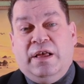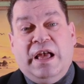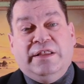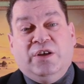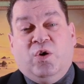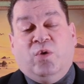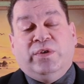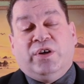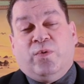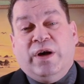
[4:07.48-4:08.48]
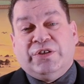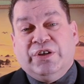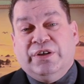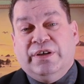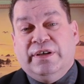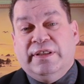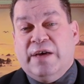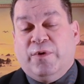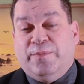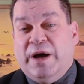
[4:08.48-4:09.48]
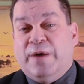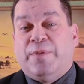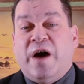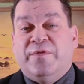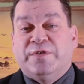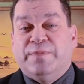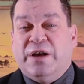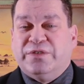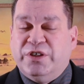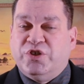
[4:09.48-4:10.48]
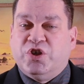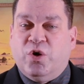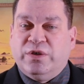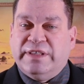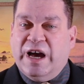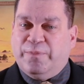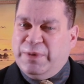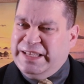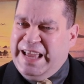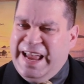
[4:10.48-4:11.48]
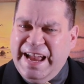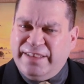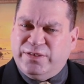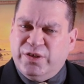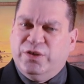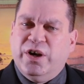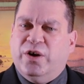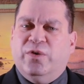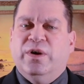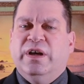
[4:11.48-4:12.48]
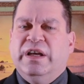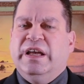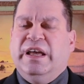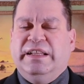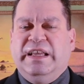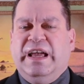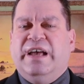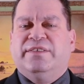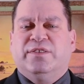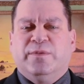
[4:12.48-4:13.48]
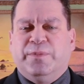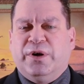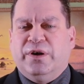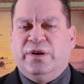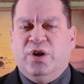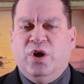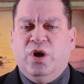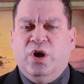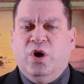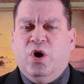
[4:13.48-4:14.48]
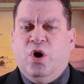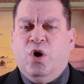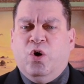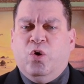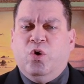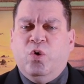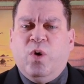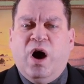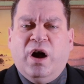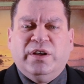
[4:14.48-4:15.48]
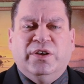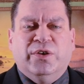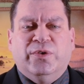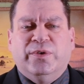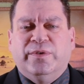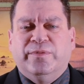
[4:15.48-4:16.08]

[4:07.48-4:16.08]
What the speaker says: And the only question that would pop out of his mouth, he choked out, but he had to know. And he asked the bird, "Who are you?"